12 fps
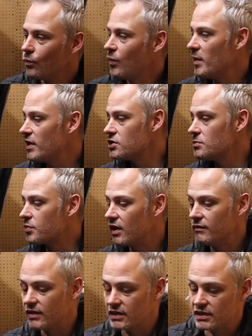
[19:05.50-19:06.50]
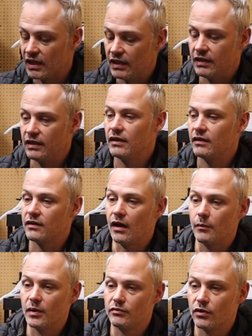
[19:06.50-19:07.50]
We mentioned previously
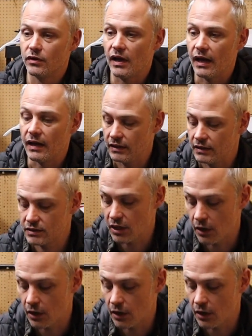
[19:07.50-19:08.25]
that we run a